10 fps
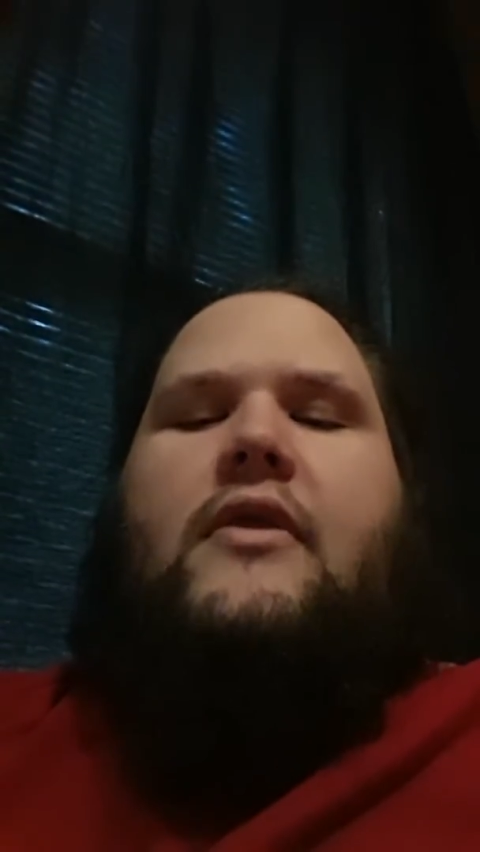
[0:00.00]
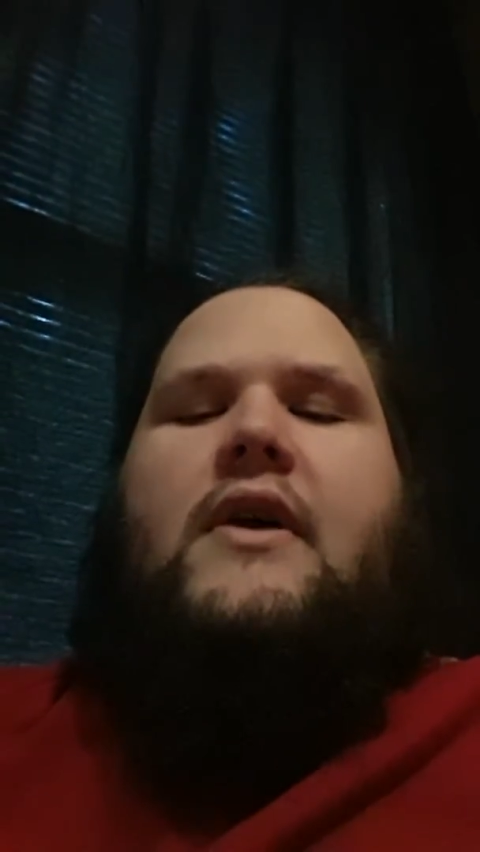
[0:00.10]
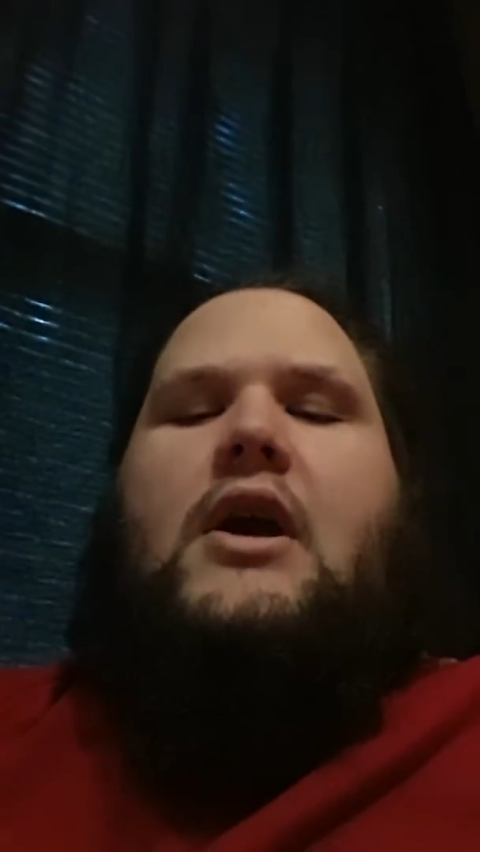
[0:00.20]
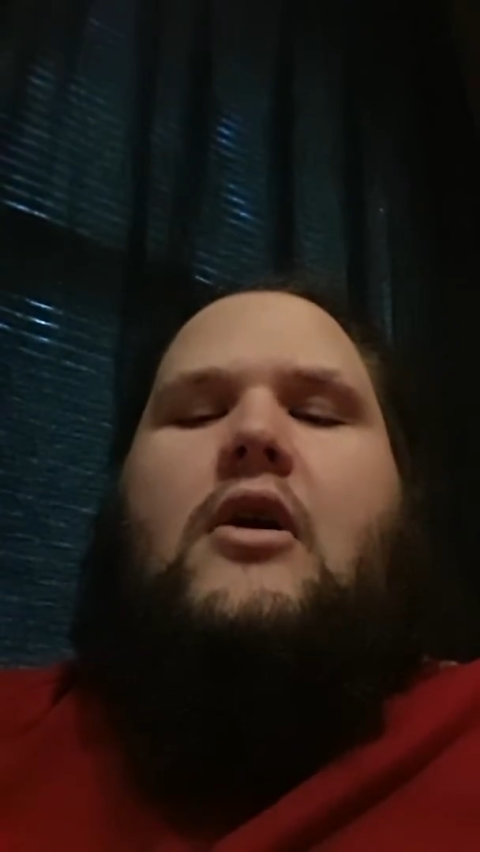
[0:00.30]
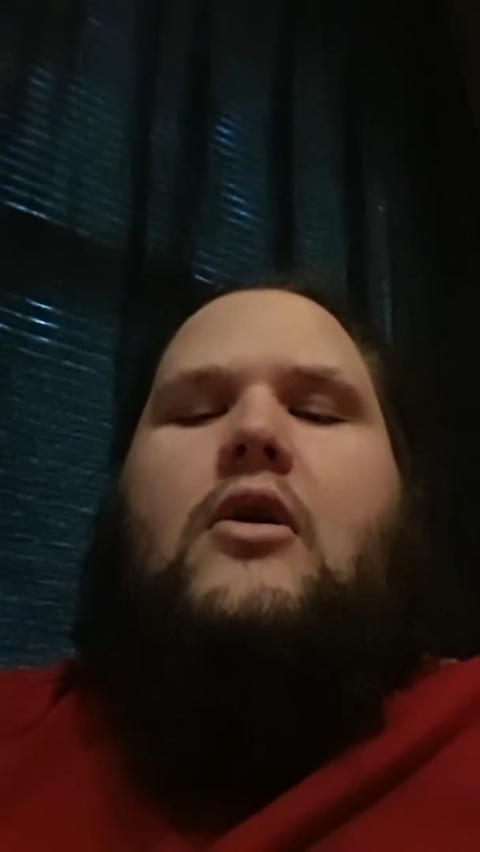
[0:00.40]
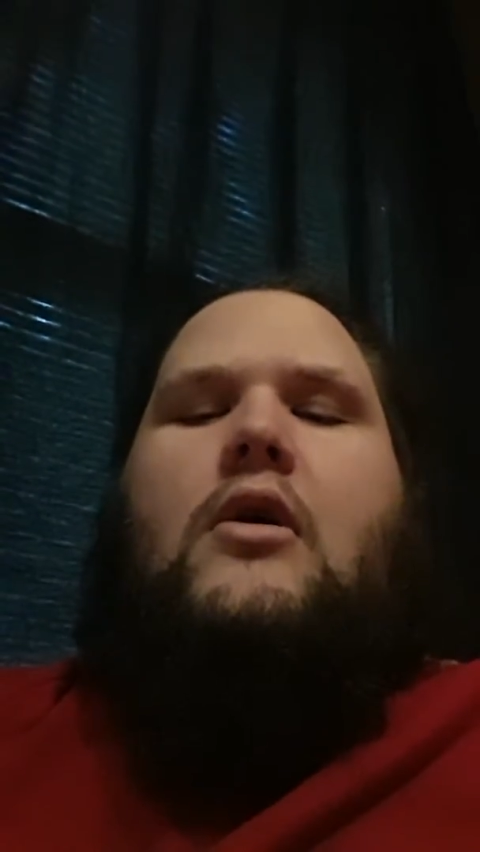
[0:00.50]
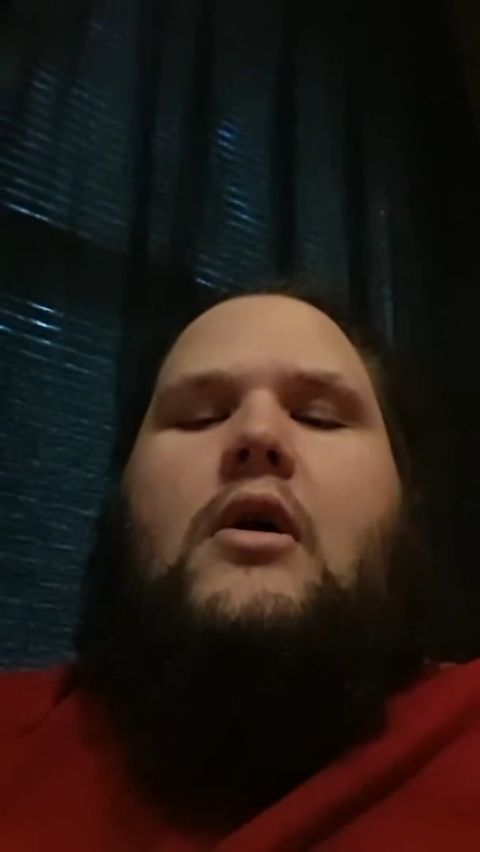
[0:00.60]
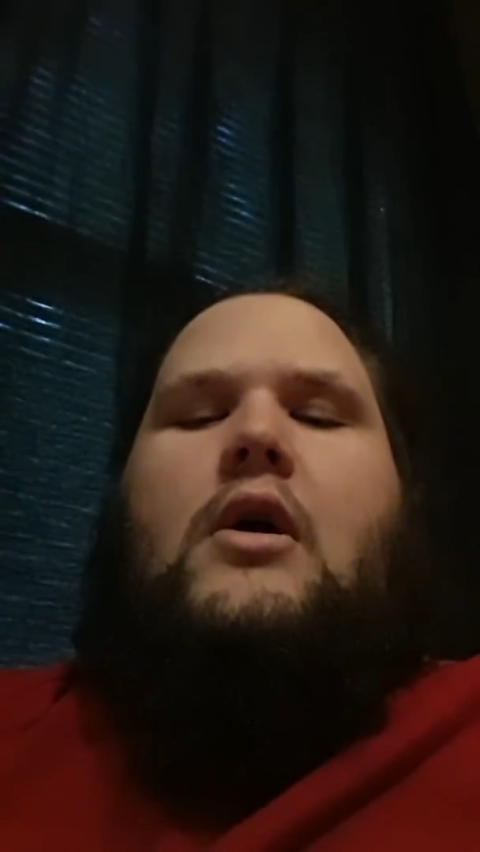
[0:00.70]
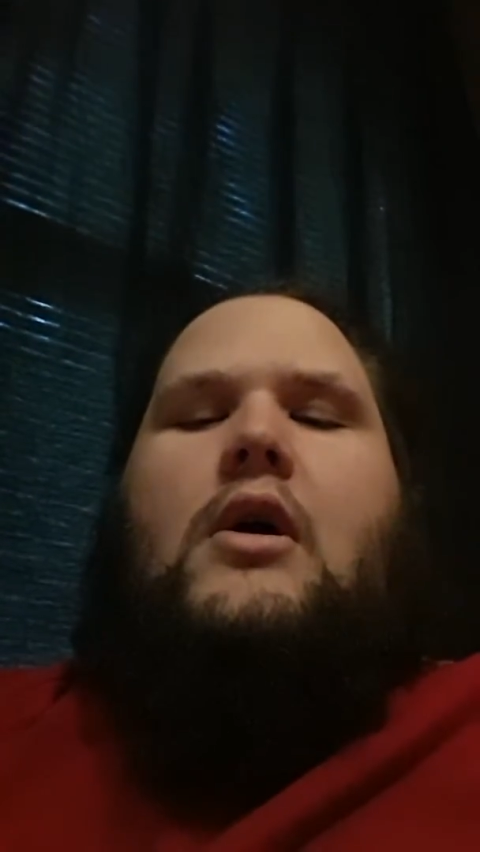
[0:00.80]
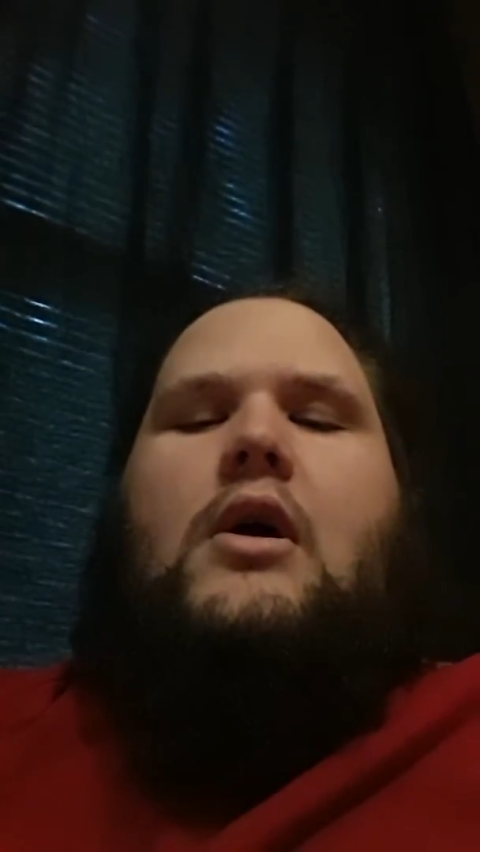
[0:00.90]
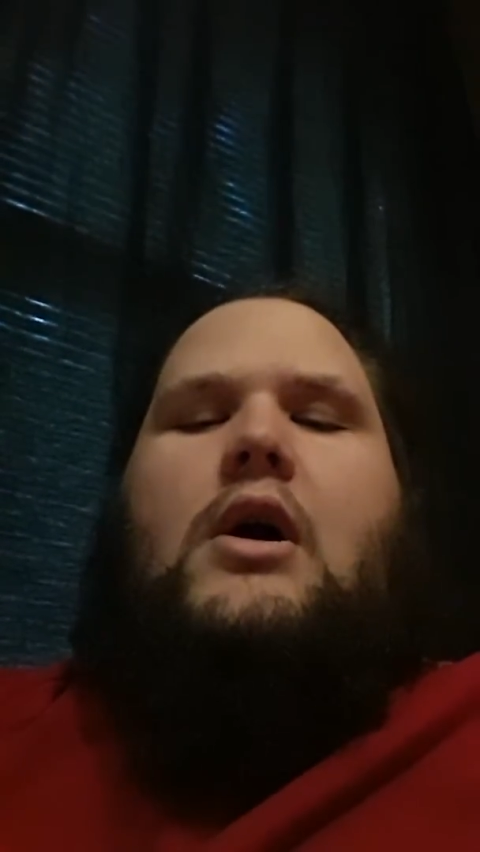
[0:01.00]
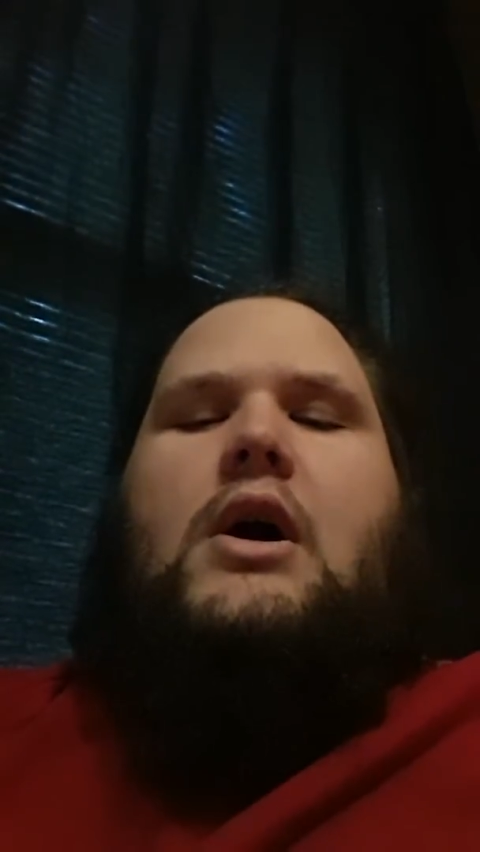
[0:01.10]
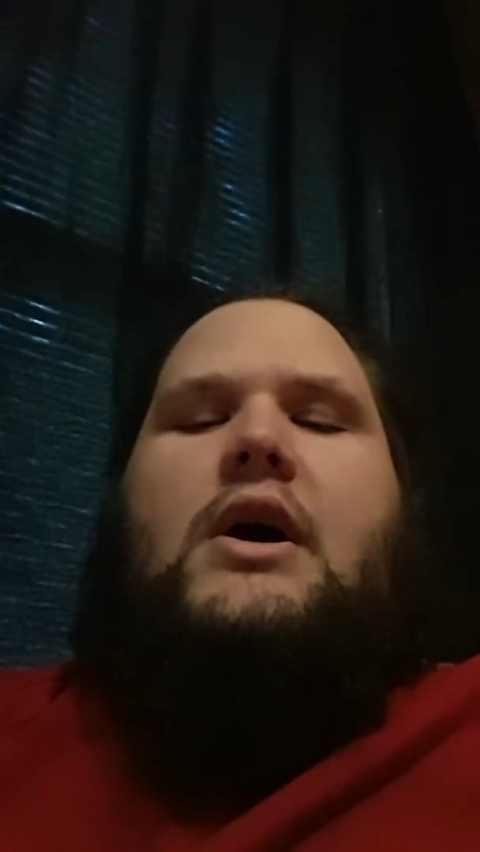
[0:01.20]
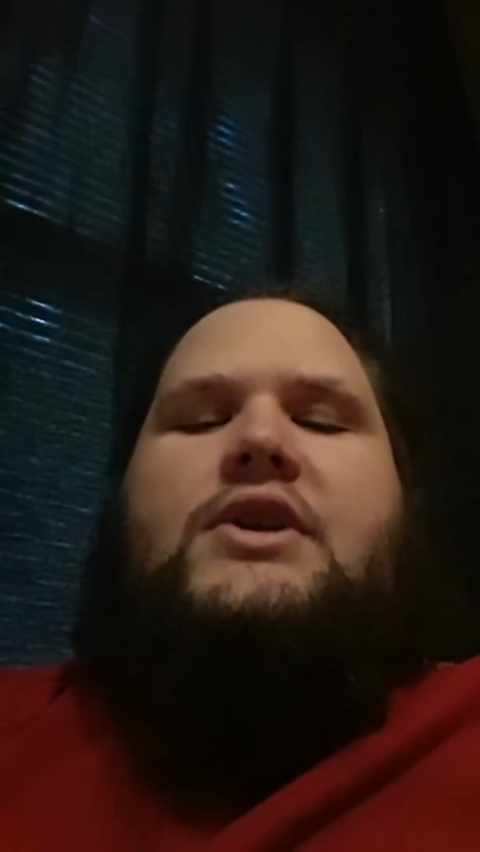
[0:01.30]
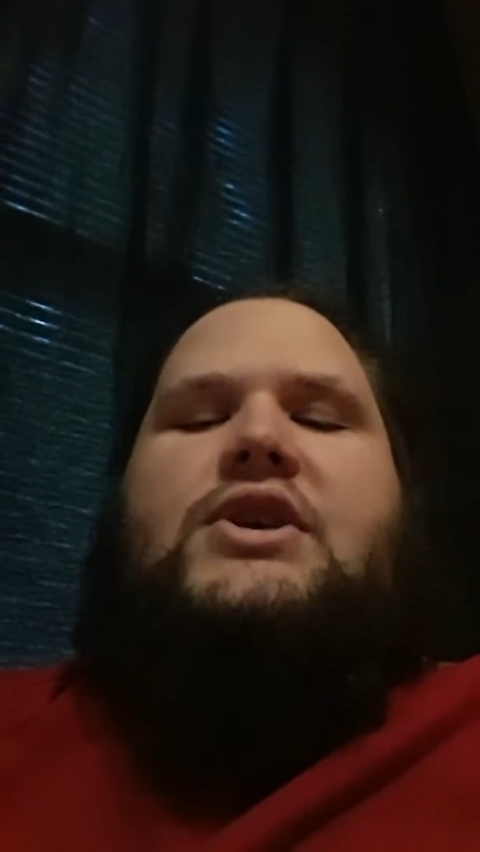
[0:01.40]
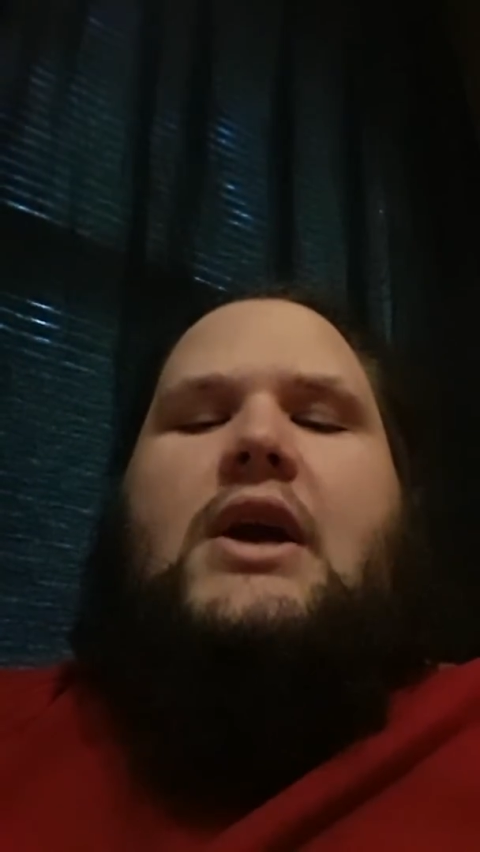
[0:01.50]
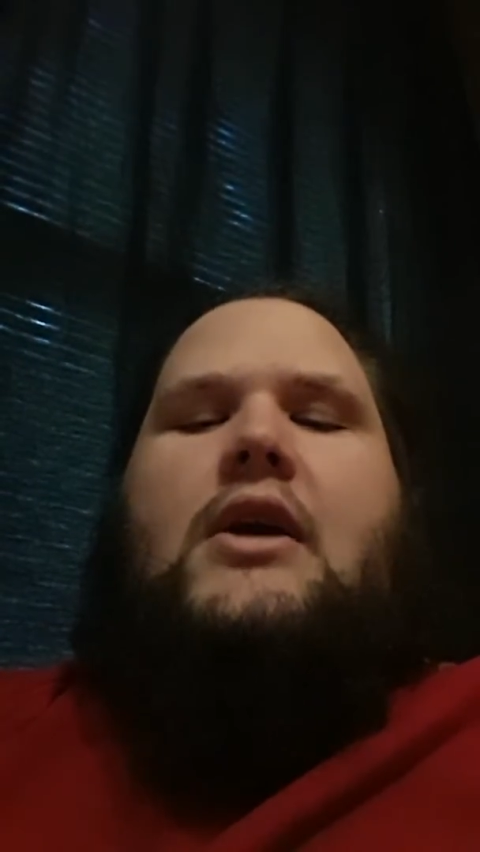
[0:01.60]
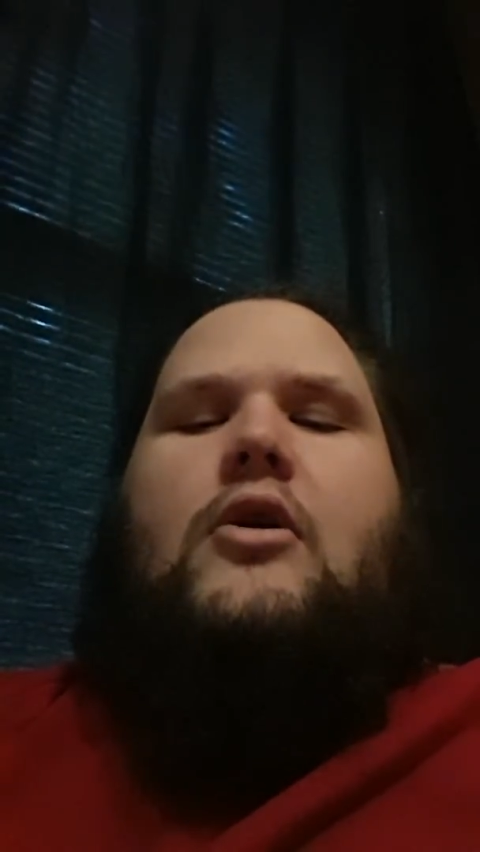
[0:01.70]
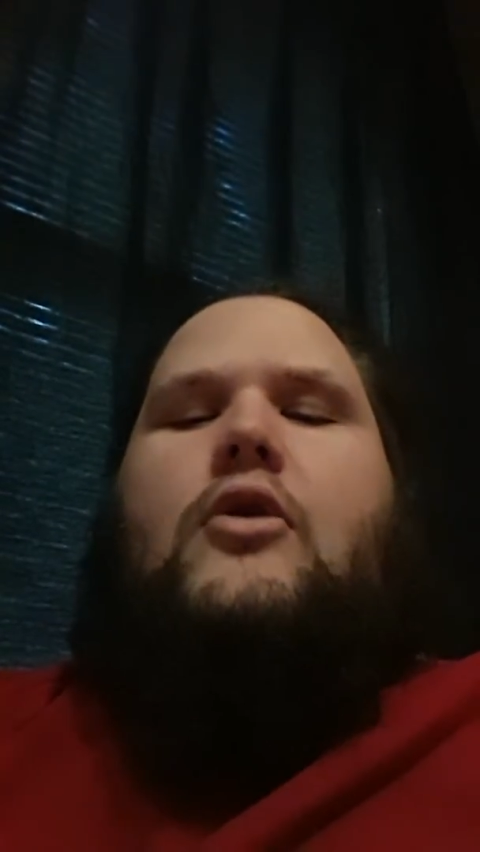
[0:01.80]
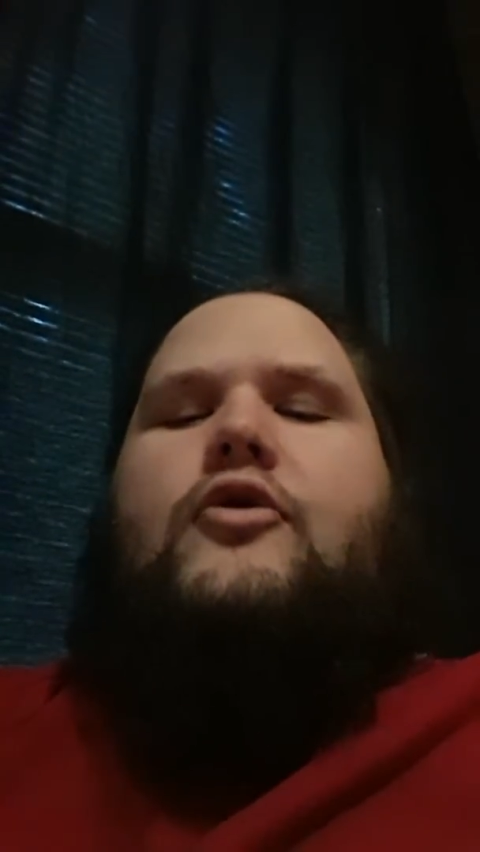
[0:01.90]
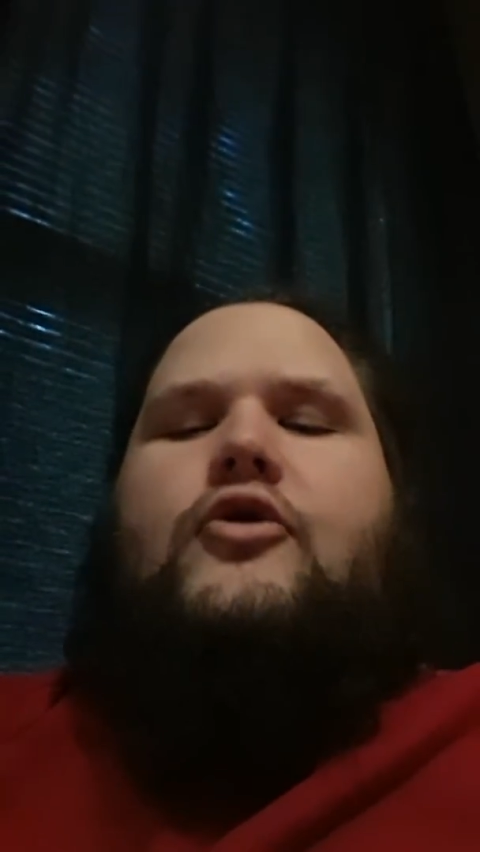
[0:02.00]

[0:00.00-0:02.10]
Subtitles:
their channel.